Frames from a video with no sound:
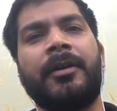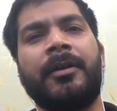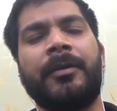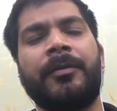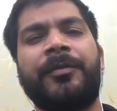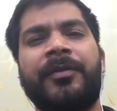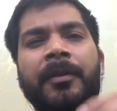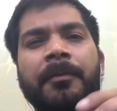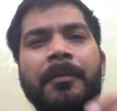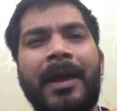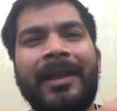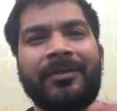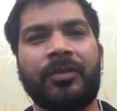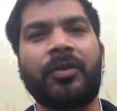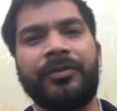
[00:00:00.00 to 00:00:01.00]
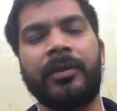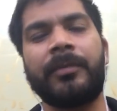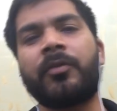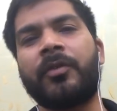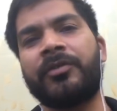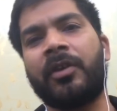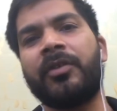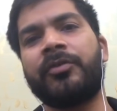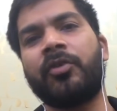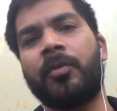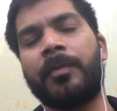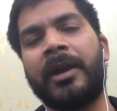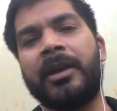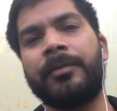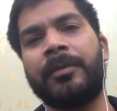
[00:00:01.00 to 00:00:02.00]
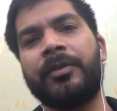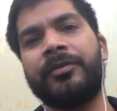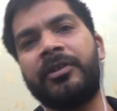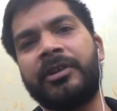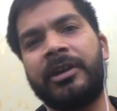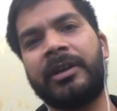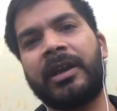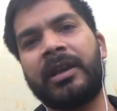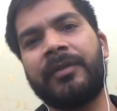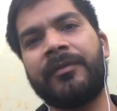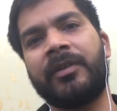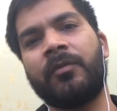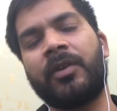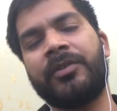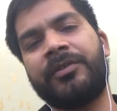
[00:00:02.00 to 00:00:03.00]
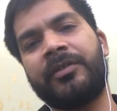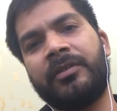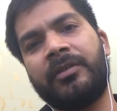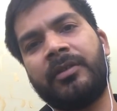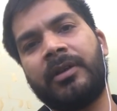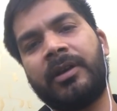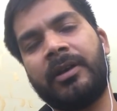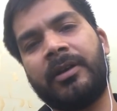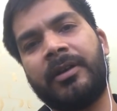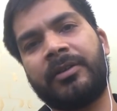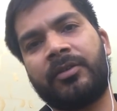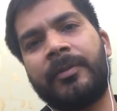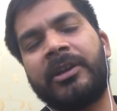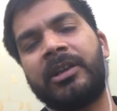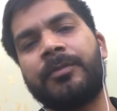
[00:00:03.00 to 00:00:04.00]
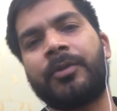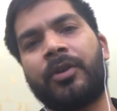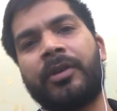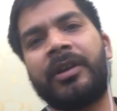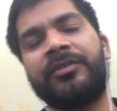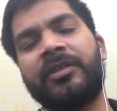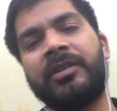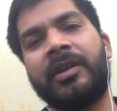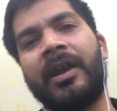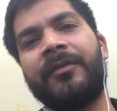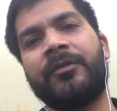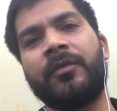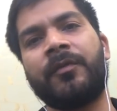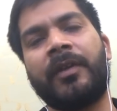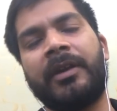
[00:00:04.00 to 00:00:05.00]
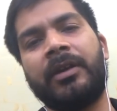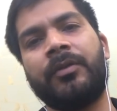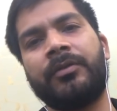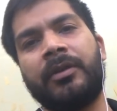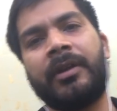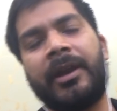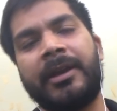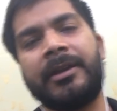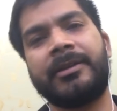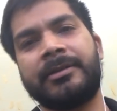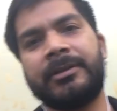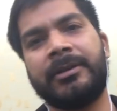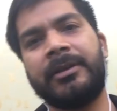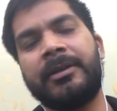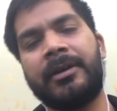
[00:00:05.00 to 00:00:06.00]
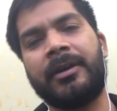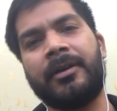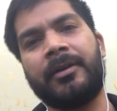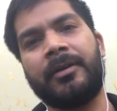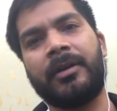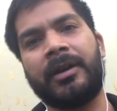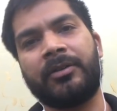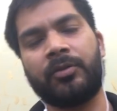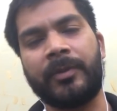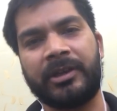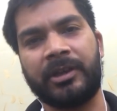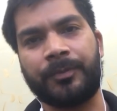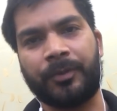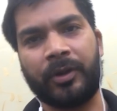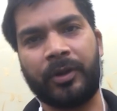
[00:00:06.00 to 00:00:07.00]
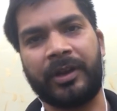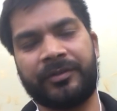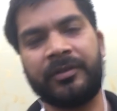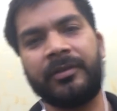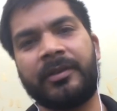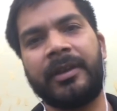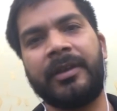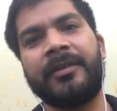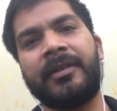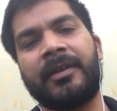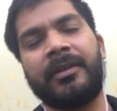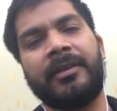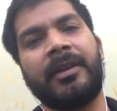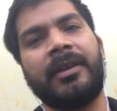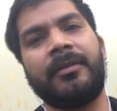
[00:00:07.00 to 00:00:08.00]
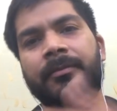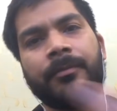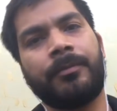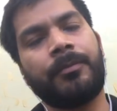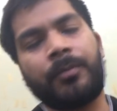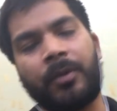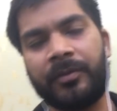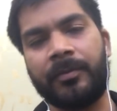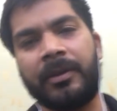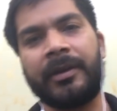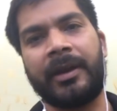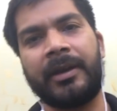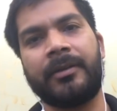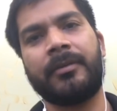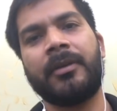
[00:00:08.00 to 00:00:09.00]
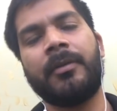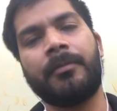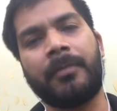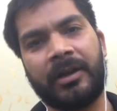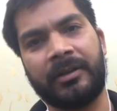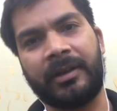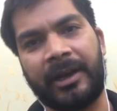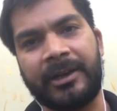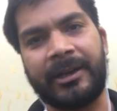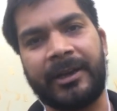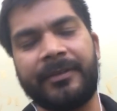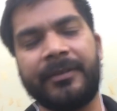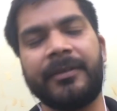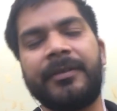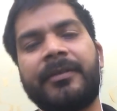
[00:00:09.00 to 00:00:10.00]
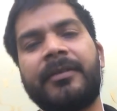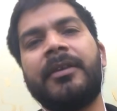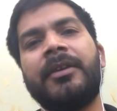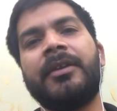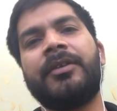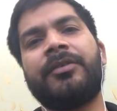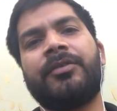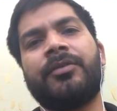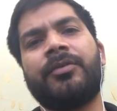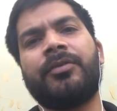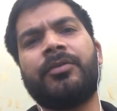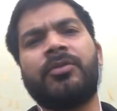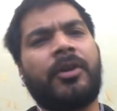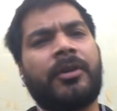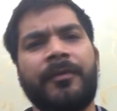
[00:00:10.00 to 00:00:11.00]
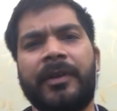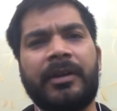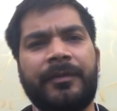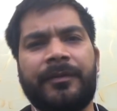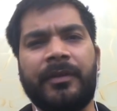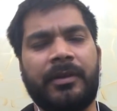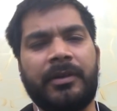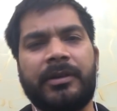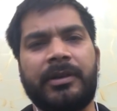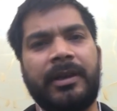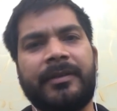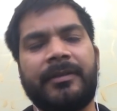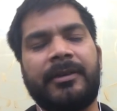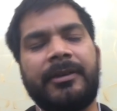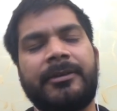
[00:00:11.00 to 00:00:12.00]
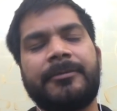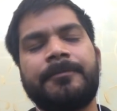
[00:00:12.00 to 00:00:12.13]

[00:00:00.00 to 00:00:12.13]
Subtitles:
Some maths concept was also applied because the data given was in arithmetic progression. You have to find out the right arithmetic progression things and then possibly mark the right answers. So not a very difficult caselet.